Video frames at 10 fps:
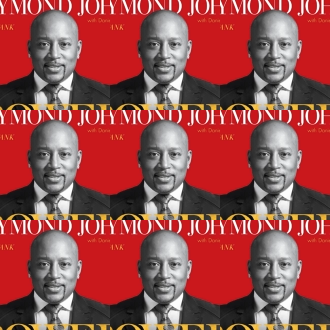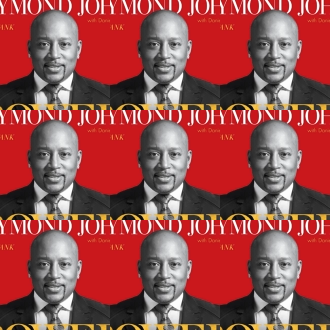
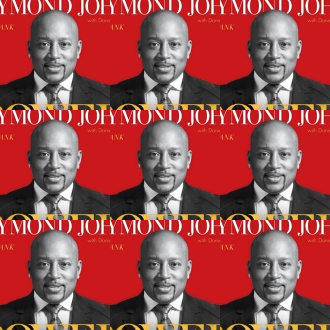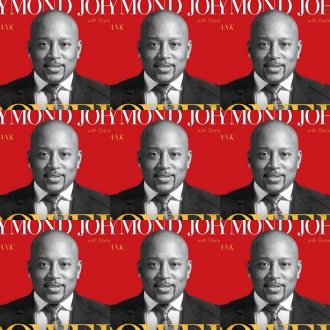
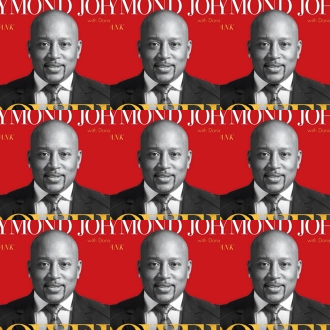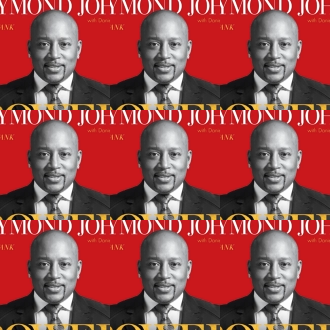This is a still picture; no speech is visible.